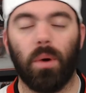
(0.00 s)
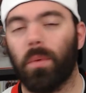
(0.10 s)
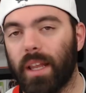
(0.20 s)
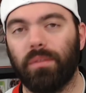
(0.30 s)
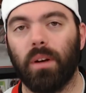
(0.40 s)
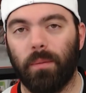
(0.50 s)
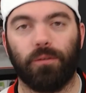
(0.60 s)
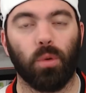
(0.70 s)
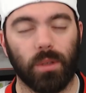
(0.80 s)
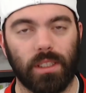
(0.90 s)
we're giving up
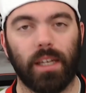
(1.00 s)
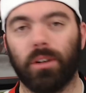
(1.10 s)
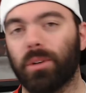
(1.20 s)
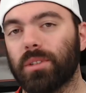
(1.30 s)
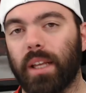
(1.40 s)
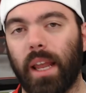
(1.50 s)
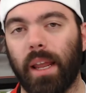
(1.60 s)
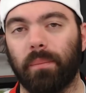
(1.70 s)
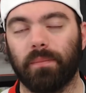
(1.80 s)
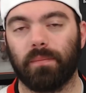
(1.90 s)
14 goals a
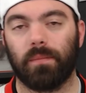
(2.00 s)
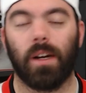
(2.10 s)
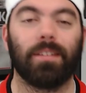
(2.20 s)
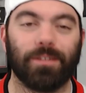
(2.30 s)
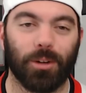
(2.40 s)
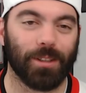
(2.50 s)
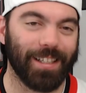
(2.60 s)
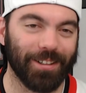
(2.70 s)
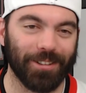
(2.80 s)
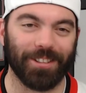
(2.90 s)
game, 14 goals a